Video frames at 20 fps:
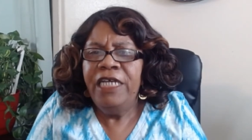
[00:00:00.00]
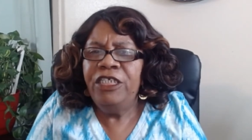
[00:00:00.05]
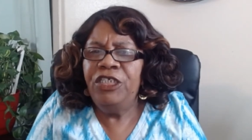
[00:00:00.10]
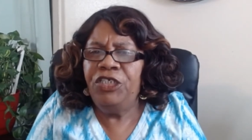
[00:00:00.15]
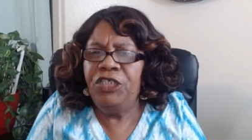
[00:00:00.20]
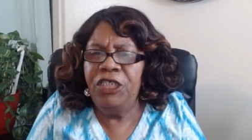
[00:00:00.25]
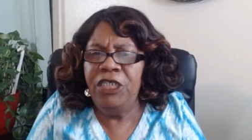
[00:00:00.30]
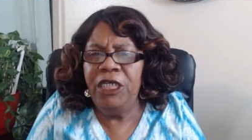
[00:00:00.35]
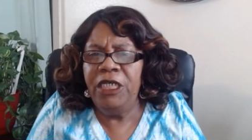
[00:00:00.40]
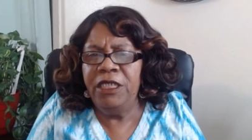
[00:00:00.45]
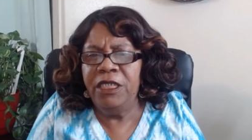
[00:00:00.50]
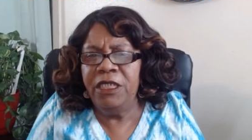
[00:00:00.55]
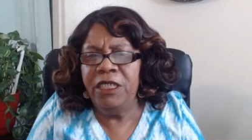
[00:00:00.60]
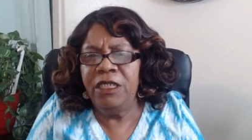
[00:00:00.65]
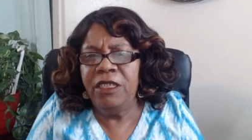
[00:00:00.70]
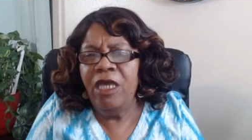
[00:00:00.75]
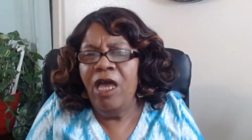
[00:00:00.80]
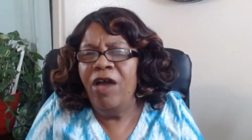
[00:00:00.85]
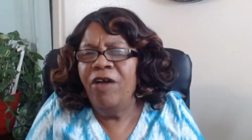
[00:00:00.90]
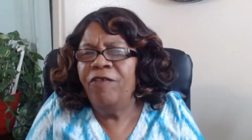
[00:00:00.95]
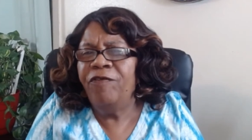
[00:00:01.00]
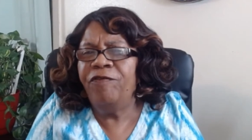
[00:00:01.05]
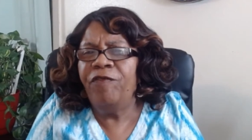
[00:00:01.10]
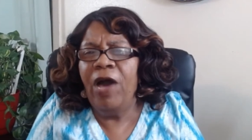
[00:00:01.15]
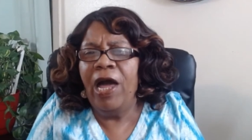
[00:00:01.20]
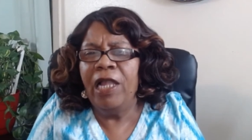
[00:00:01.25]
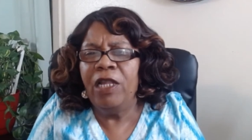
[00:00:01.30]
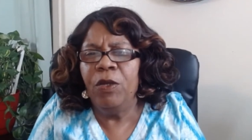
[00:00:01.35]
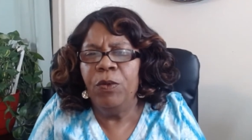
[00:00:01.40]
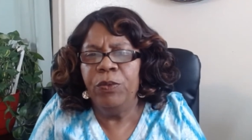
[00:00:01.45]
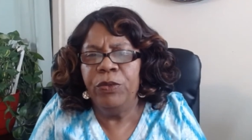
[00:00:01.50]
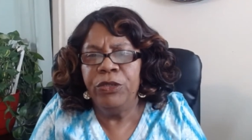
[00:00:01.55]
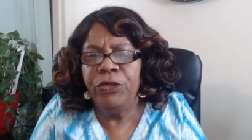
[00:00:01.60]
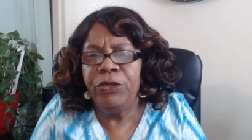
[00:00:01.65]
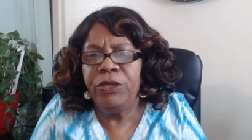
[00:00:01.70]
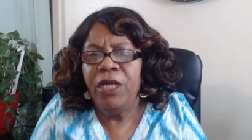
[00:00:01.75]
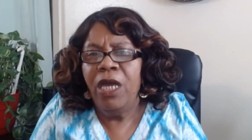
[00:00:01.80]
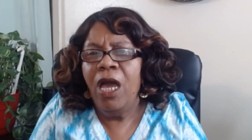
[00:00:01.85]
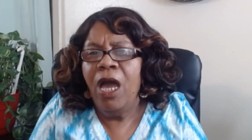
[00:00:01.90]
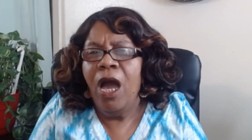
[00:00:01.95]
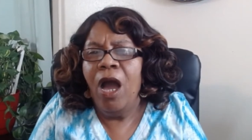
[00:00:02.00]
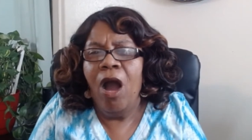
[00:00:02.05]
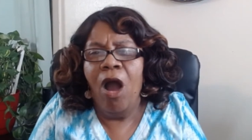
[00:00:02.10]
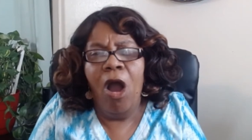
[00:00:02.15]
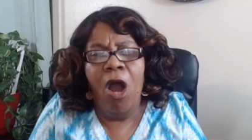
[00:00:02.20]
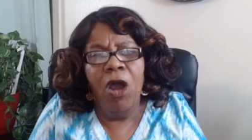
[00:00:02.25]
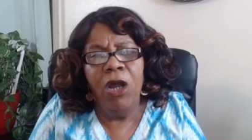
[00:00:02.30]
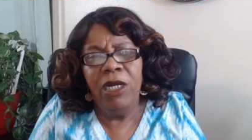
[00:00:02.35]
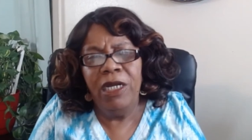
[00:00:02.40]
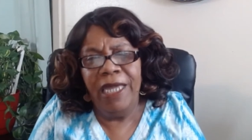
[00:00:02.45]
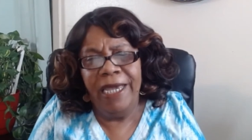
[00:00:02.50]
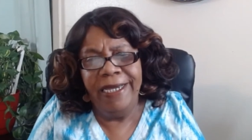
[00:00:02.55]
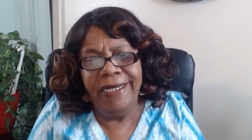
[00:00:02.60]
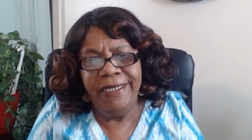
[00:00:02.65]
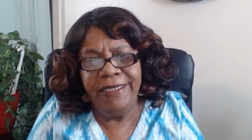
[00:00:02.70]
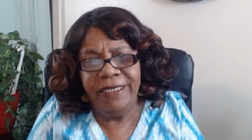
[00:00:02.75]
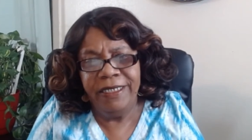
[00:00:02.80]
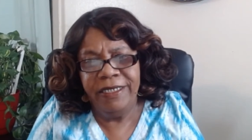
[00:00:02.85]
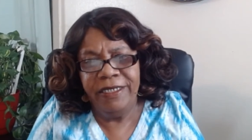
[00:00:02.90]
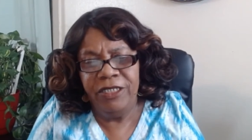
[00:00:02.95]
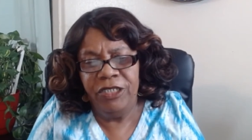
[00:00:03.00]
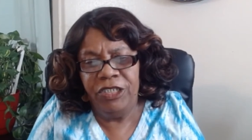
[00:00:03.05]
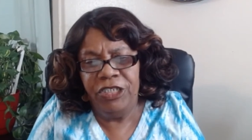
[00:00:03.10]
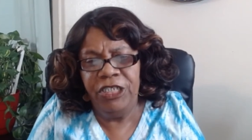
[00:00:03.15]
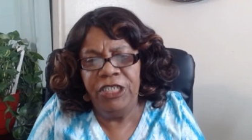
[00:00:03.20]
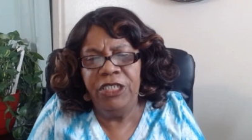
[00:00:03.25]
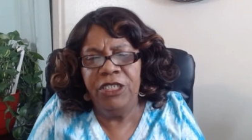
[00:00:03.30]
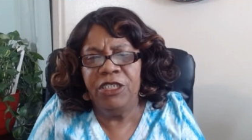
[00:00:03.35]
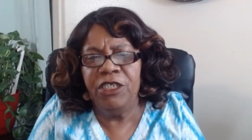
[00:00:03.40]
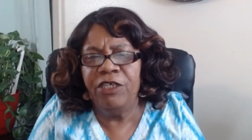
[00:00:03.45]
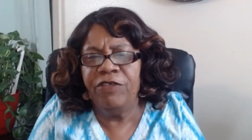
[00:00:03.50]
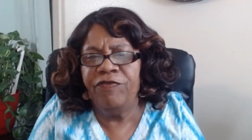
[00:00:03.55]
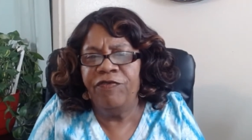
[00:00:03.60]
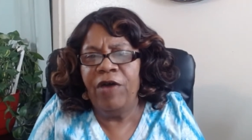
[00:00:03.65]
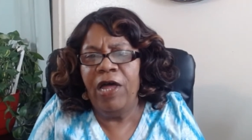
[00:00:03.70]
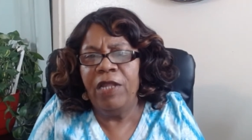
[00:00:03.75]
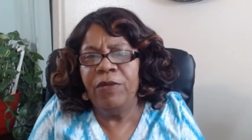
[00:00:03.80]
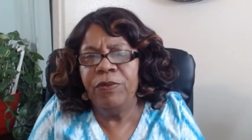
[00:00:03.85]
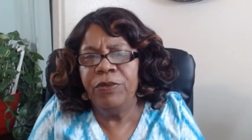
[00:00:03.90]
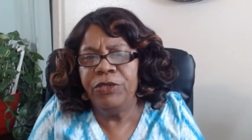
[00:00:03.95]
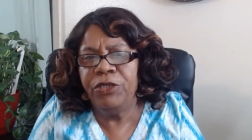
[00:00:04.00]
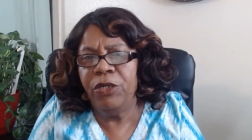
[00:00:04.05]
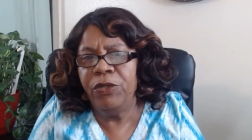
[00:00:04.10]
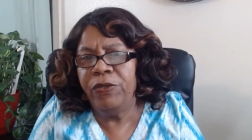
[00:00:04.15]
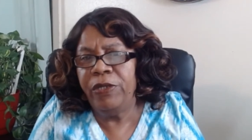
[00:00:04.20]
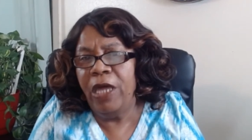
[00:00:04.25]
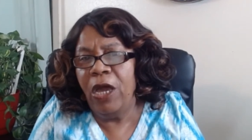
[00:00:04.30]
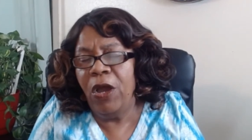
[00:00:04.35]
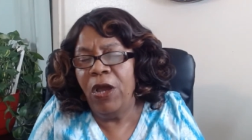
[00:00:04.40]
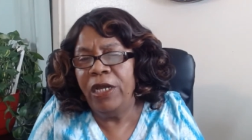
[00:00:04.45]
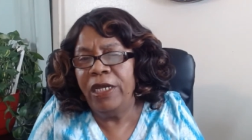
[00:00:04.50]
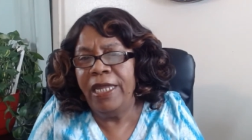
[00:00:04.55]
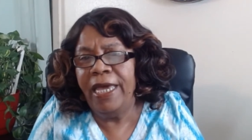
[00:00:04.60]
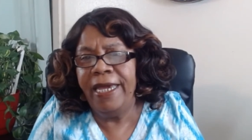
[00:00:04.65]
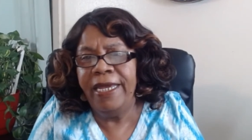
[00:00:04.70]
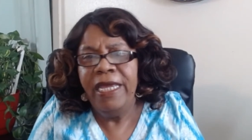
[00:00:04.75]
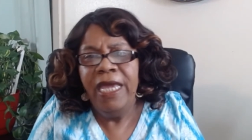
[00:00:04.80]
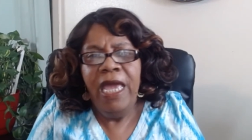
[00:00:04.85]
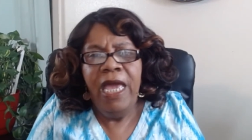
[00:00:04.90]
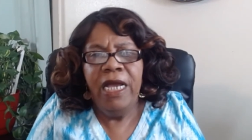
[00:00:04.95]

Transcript: Jesus followers are light. Jesus' followers are, are light.